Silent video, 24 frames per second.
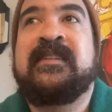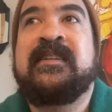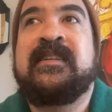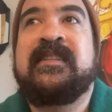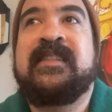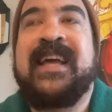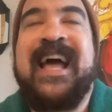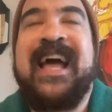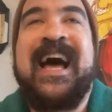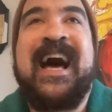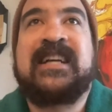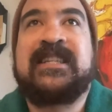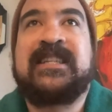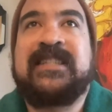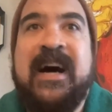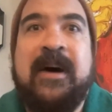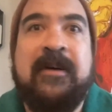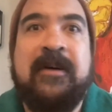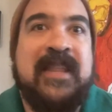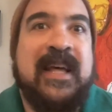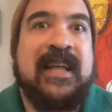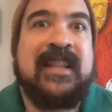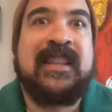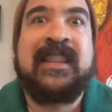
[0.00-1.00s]
they act
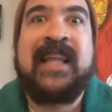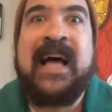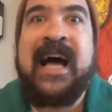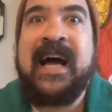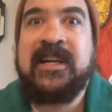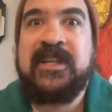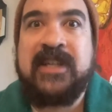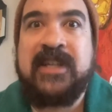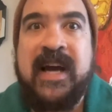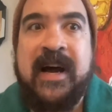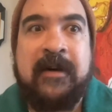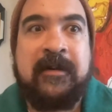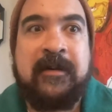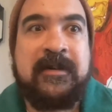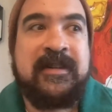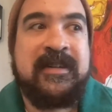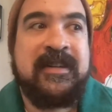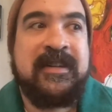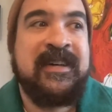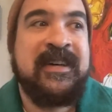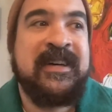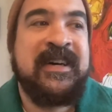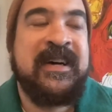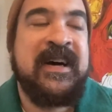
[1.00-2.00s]
out, they lash
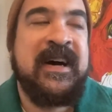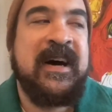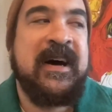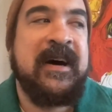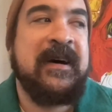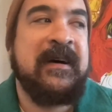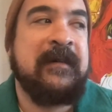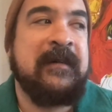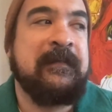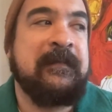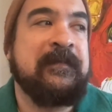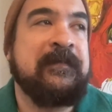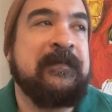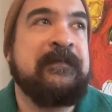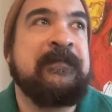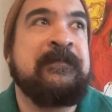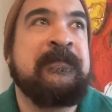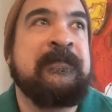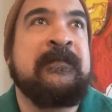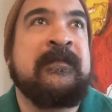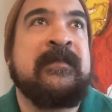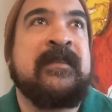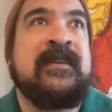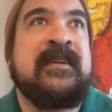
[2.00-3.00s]
out, and
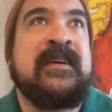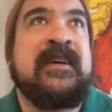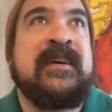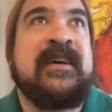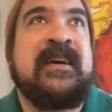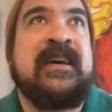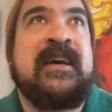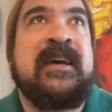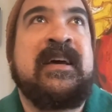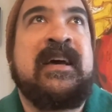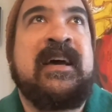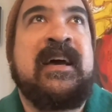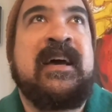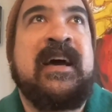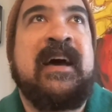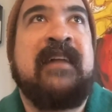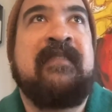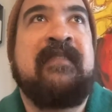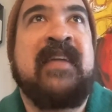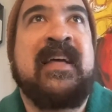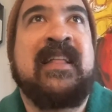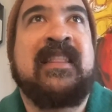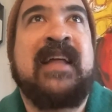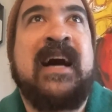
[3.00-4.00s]

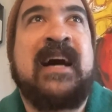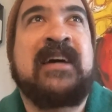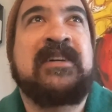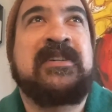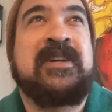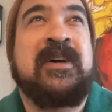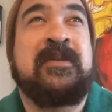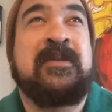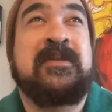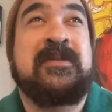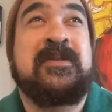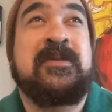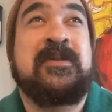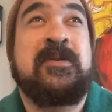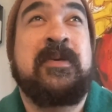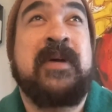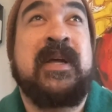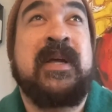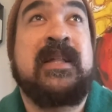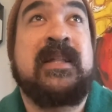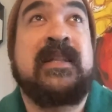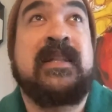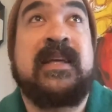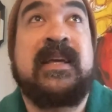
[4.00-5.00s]
they lash out
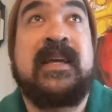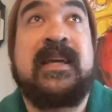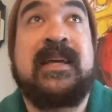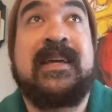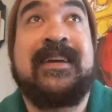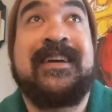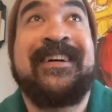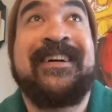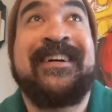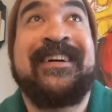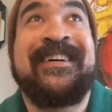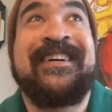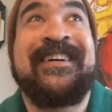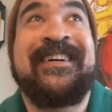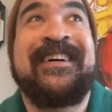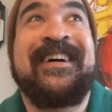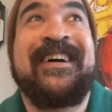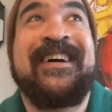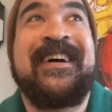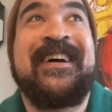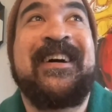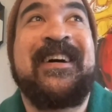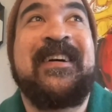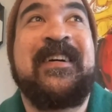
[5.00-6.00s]
quickly.
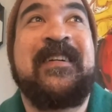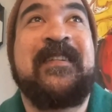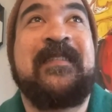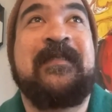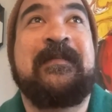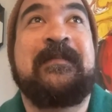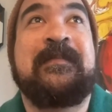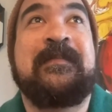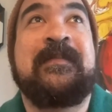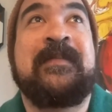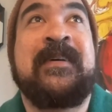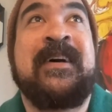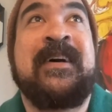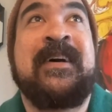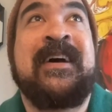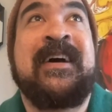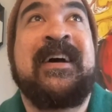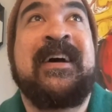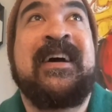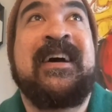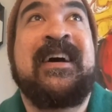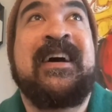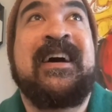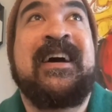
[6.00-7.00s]
Um,
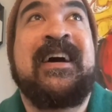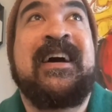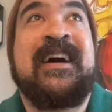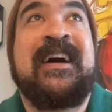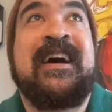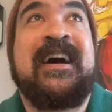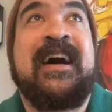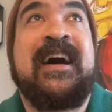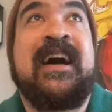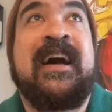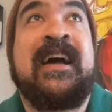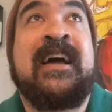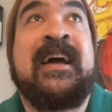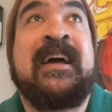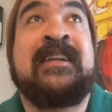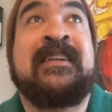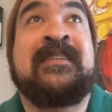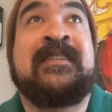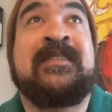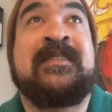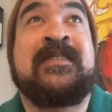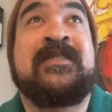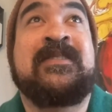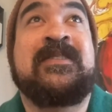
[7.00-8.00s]

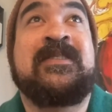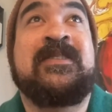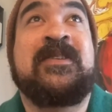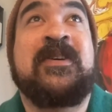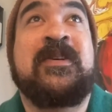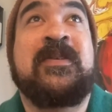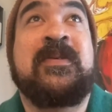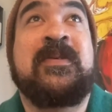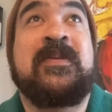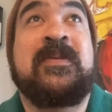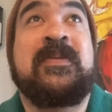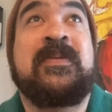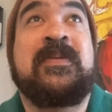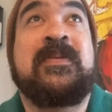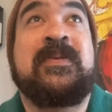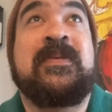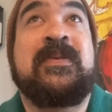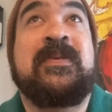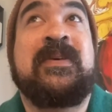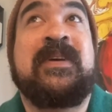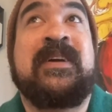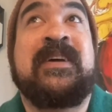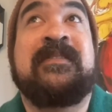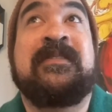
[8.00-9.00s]
and
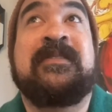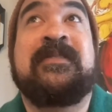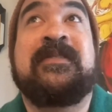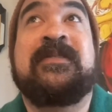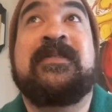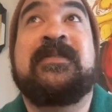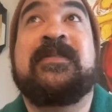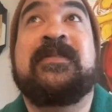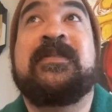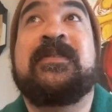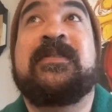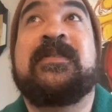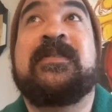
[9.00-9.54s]
if